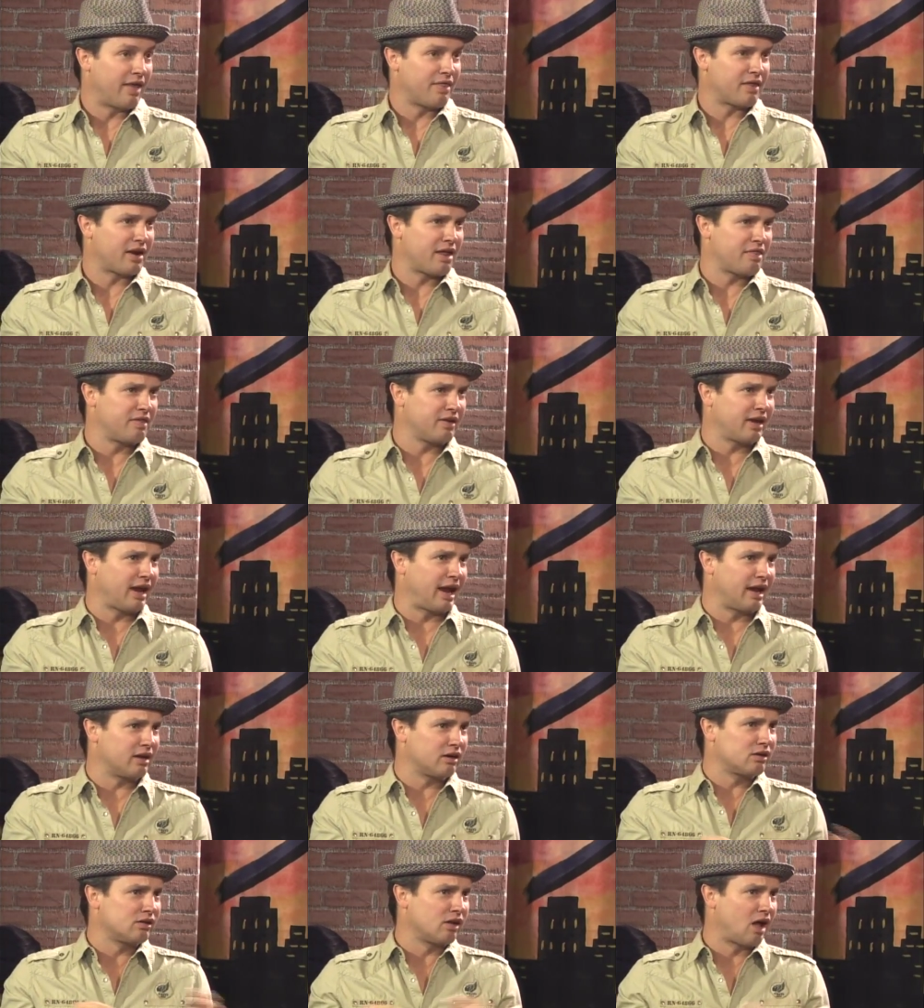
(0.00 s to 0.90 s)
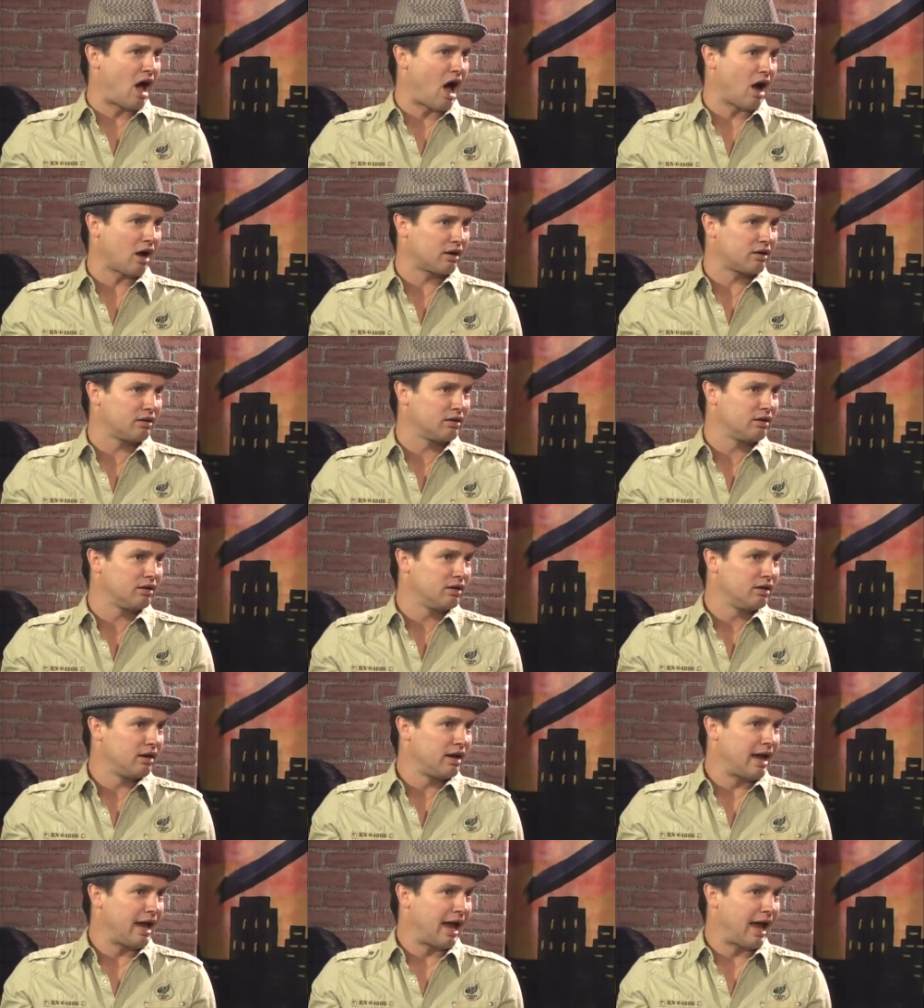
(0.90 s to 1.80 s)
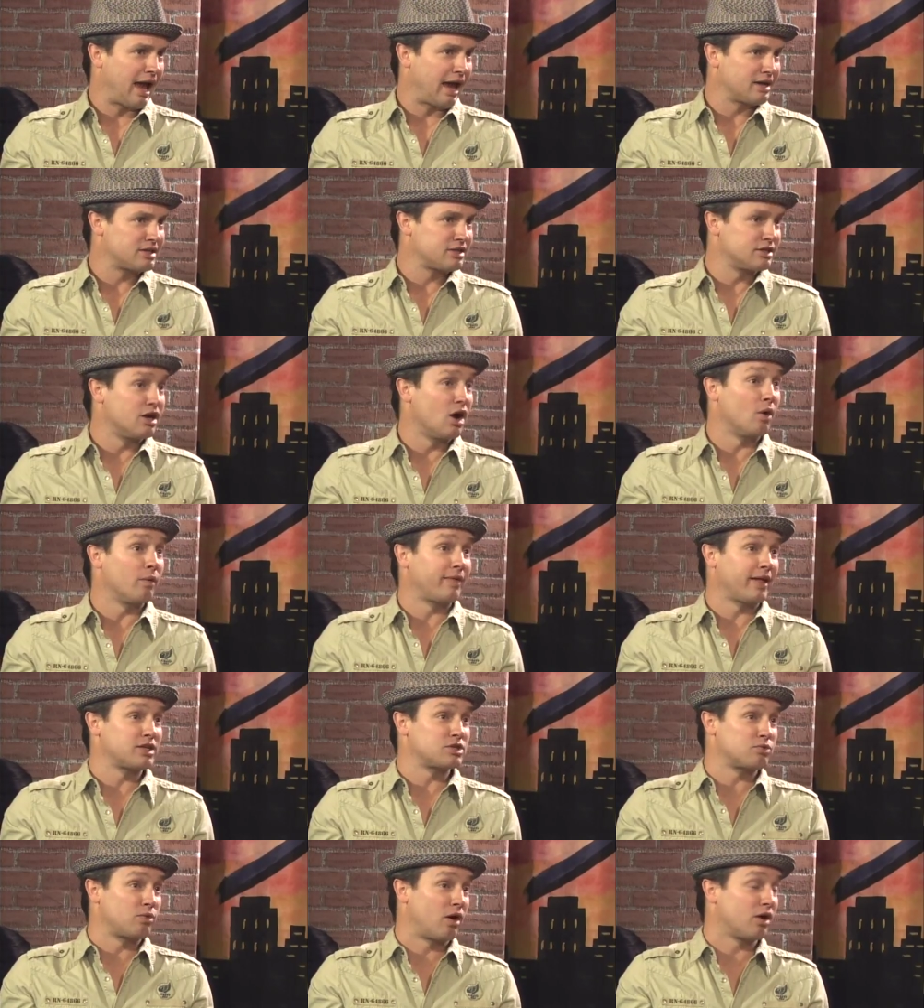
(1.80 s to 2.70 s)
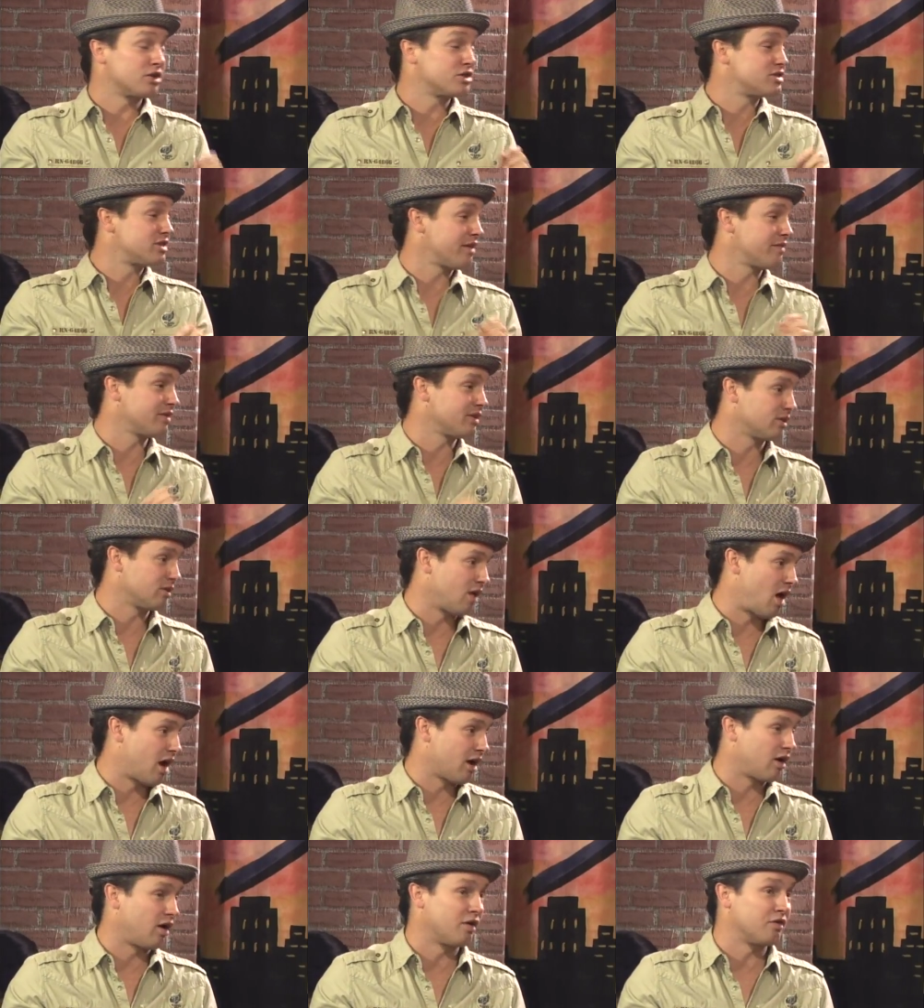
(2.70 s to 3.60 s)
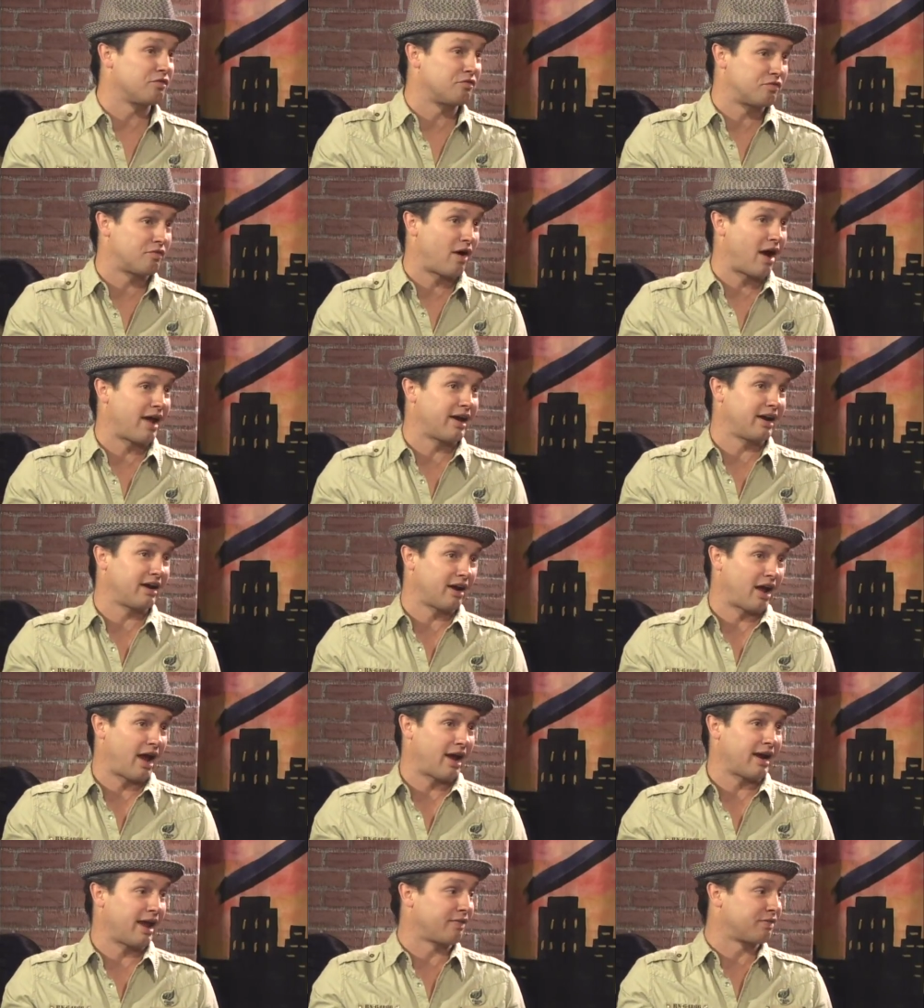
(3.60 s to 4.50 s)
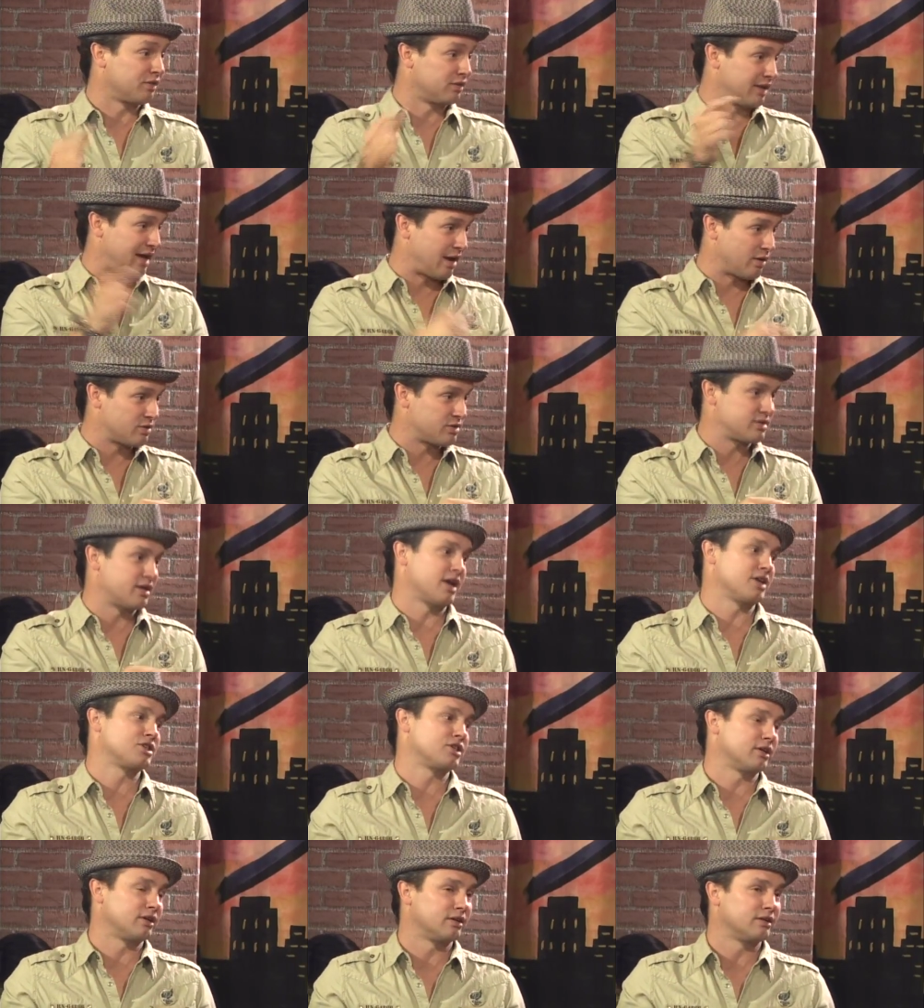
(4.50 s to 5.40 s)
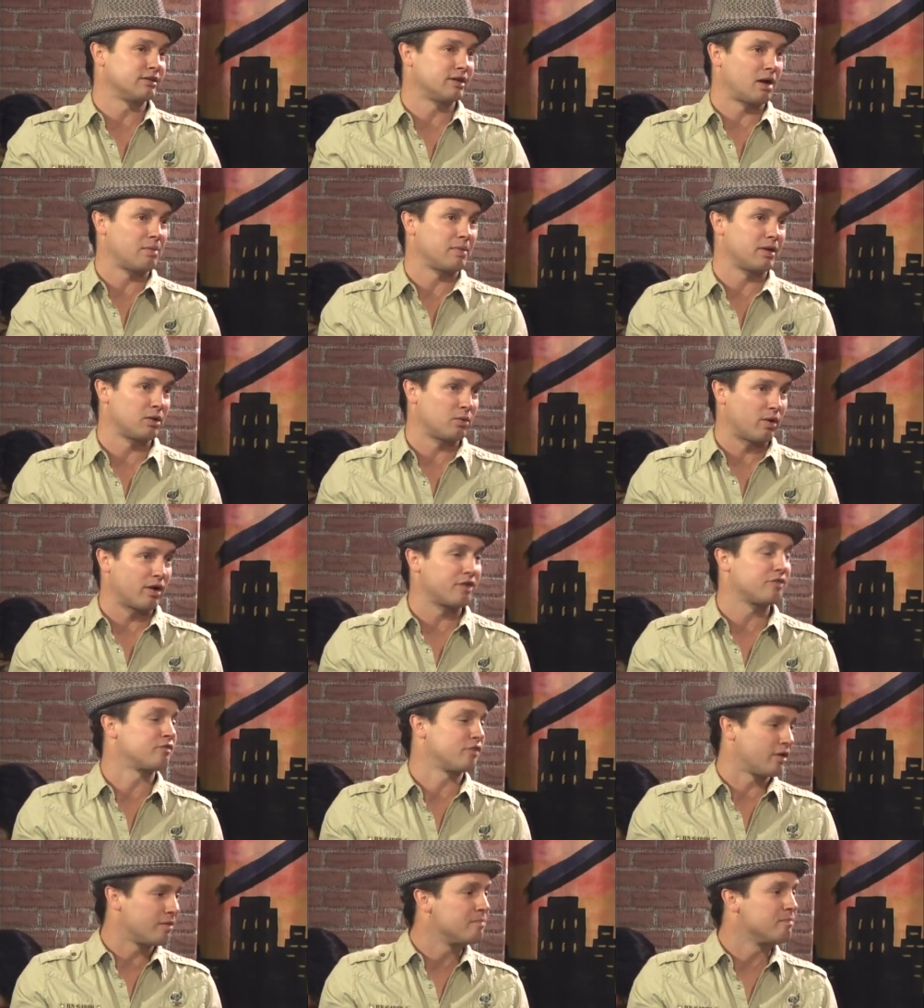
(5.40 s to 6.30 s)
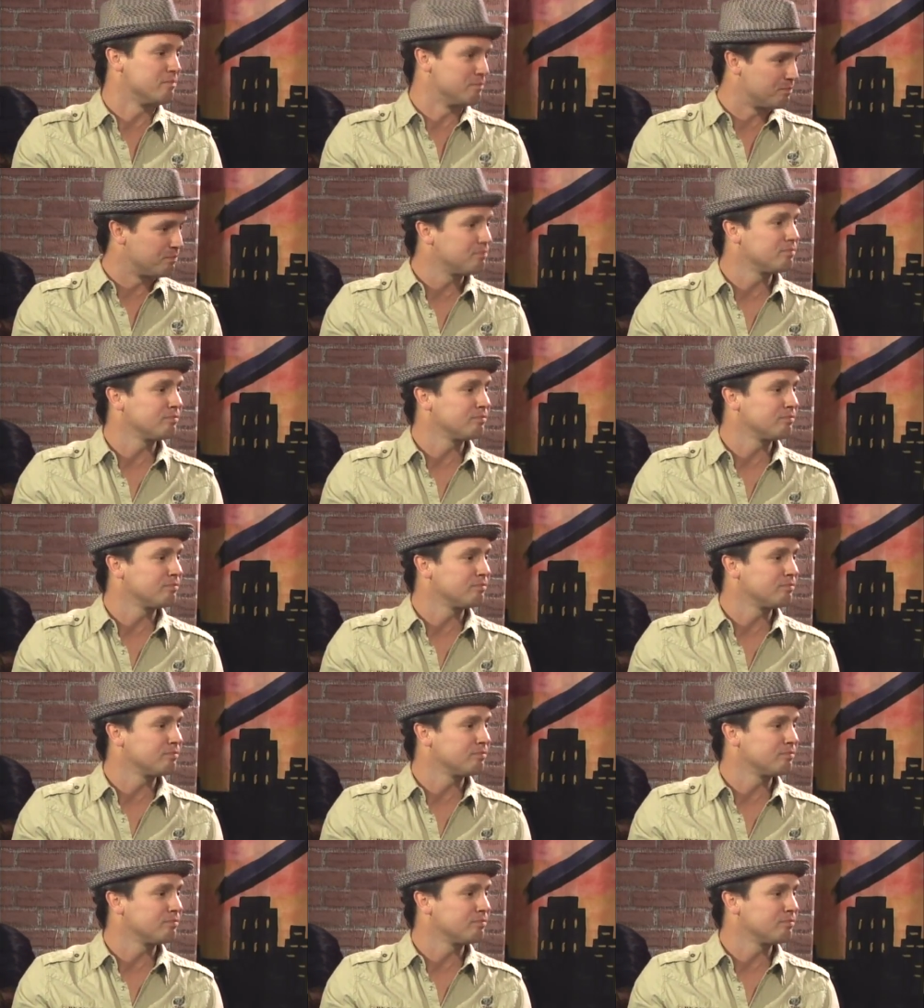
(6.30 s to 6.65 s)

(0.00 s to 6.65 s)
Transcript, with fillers: And then I think 8 o'clock at no, that's wrong. Seven o'clock on Friday night at the lounge session down okay. by the waterfront. Mm -hmm.